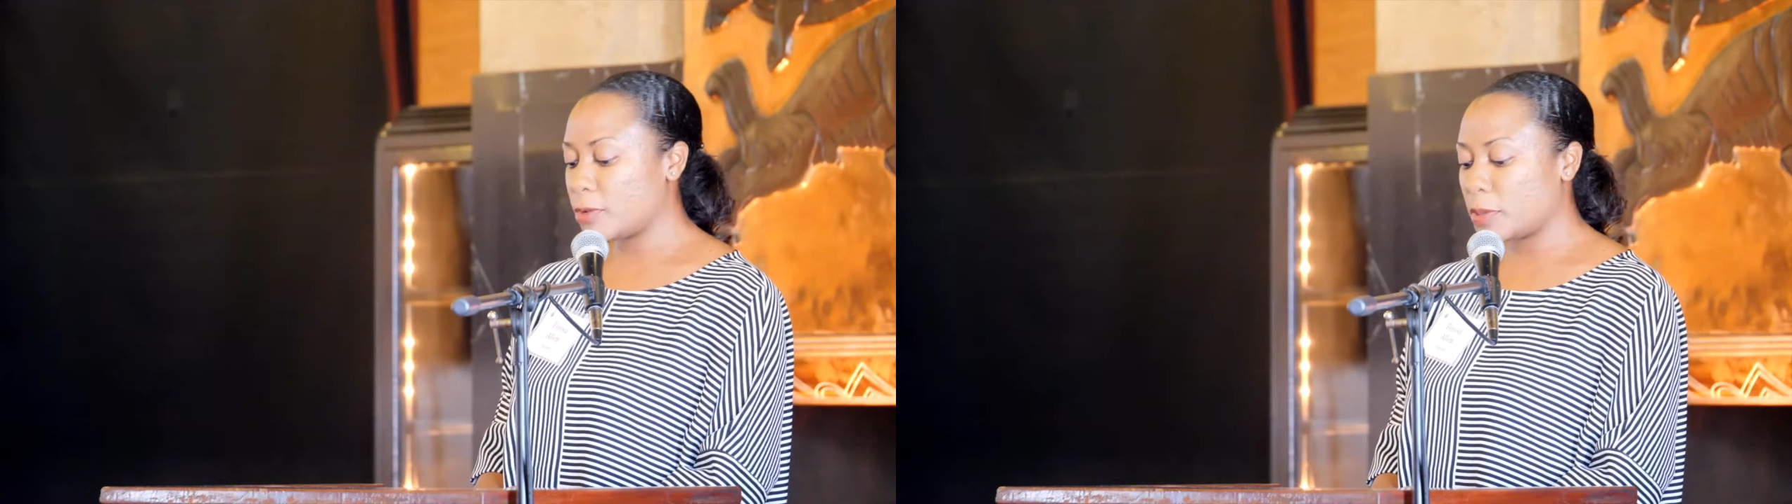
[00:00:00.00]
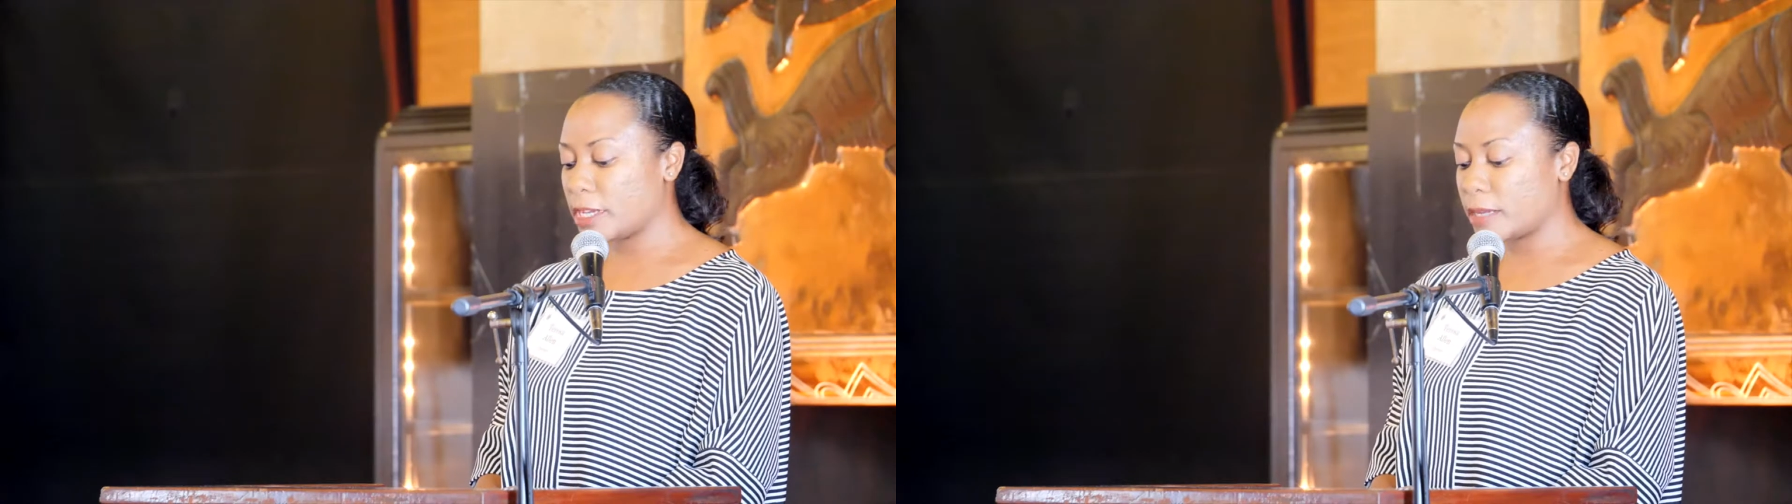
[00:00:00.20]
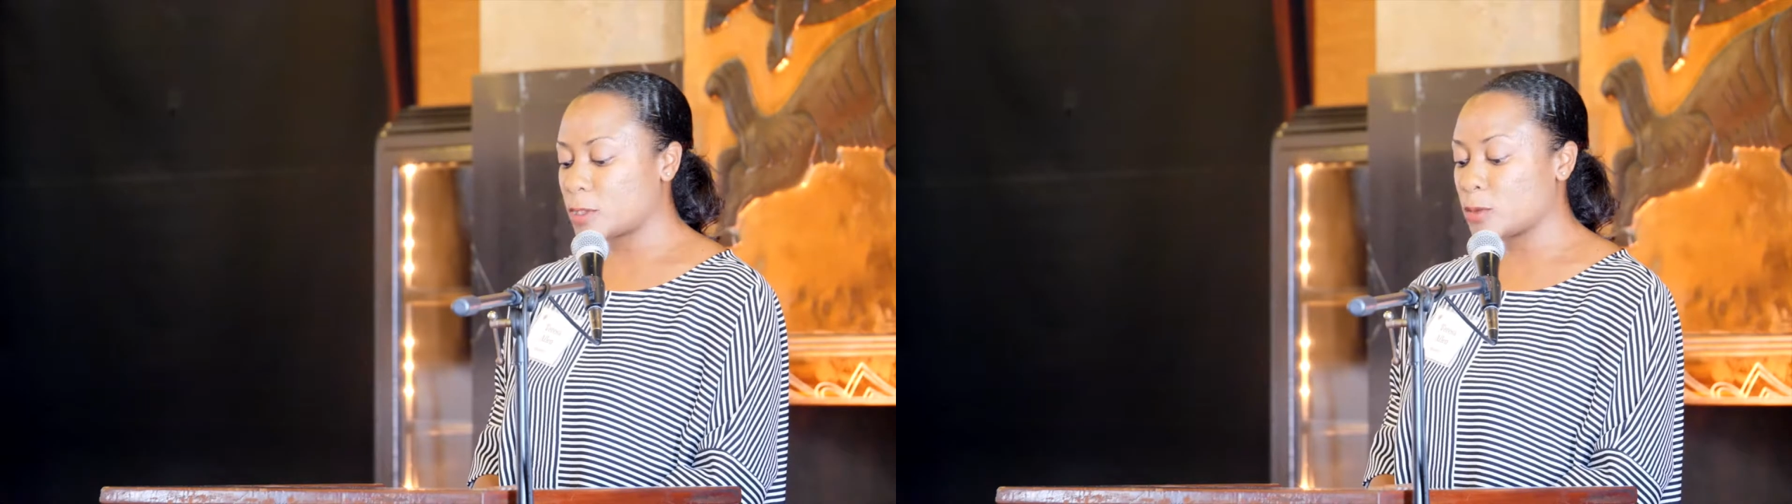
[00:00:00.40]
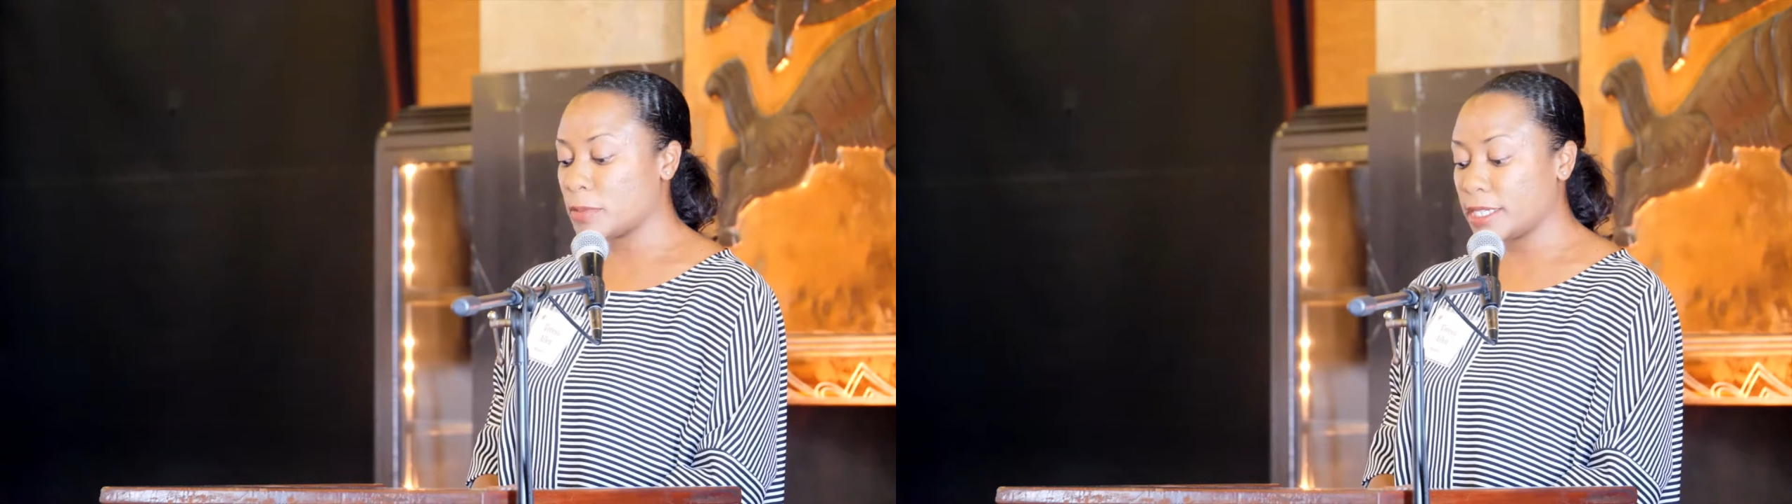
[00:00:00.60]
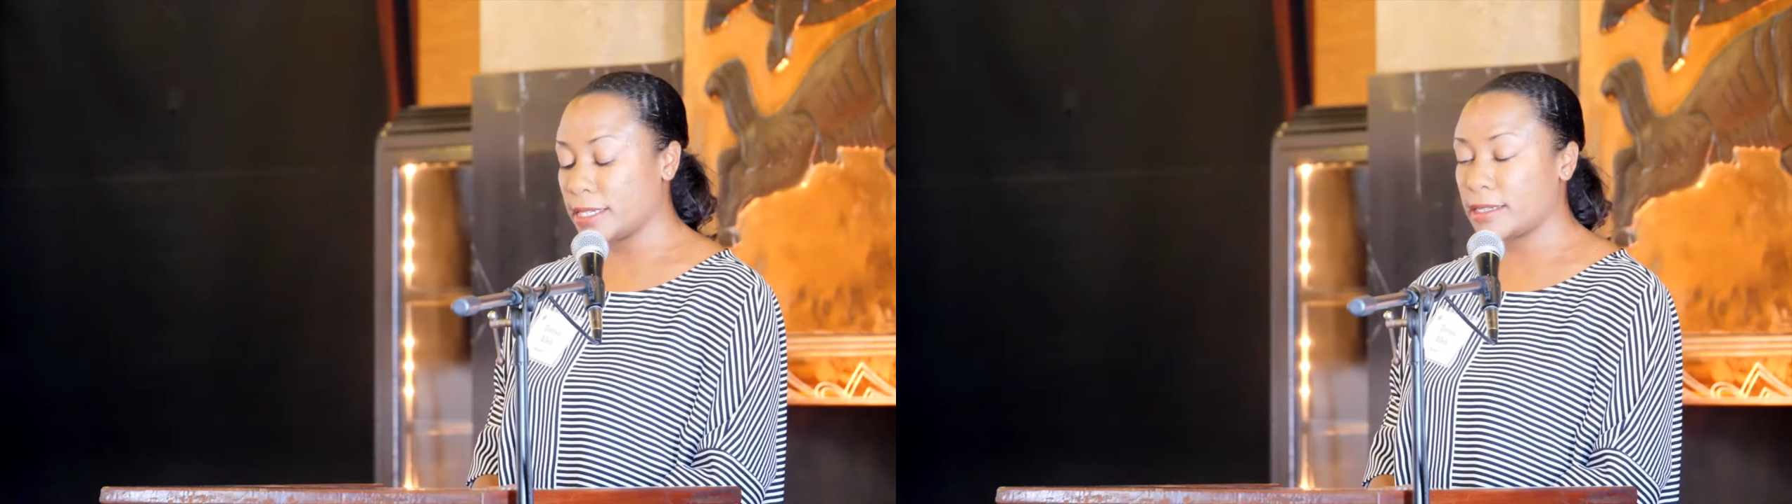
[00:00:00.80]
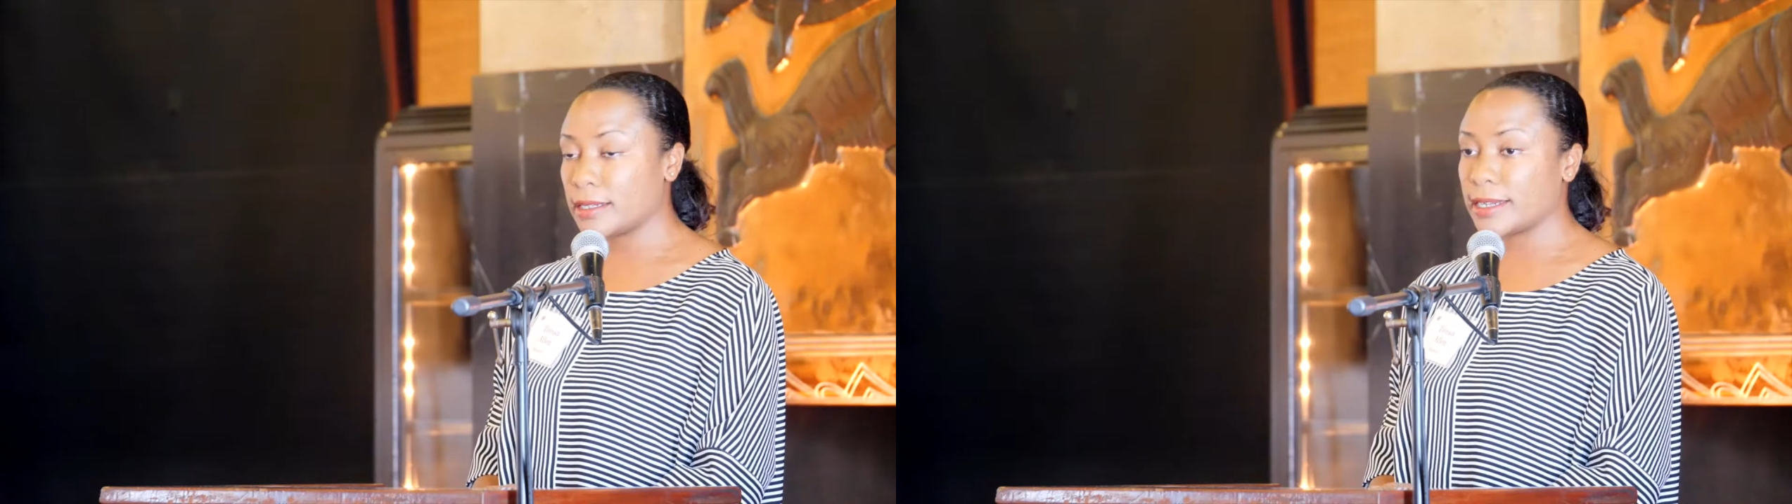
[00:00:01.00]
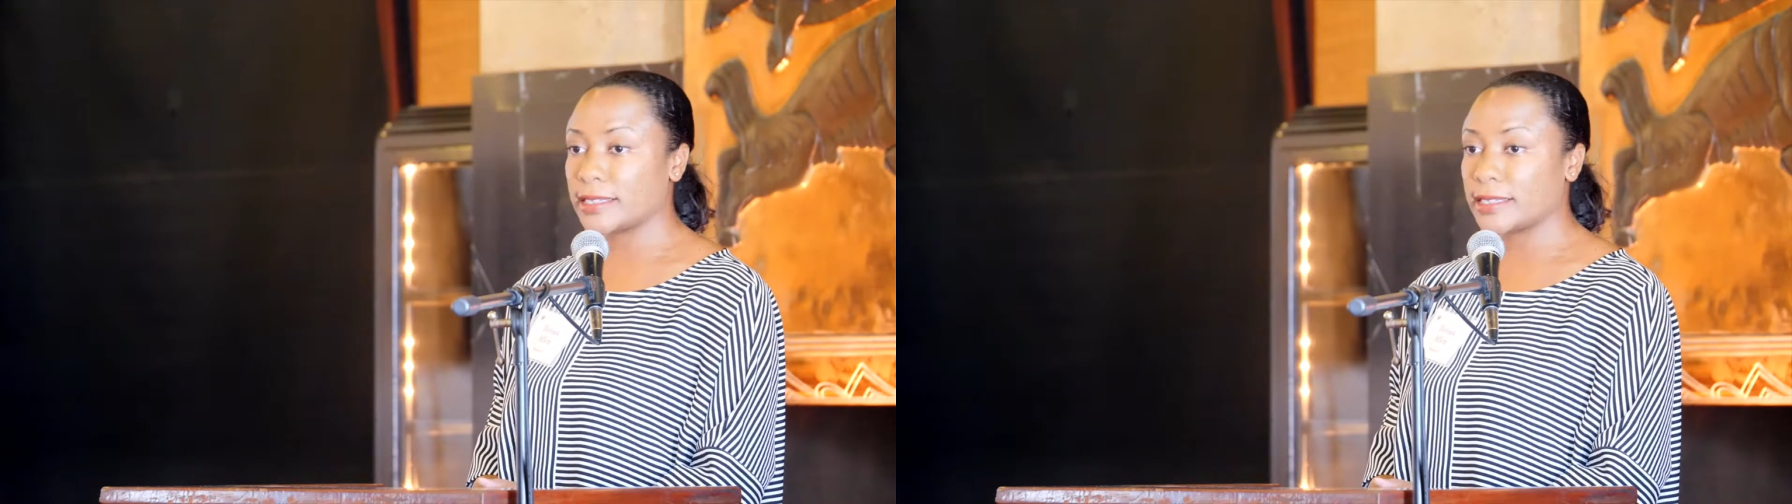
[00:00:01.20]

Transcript: would be up to me,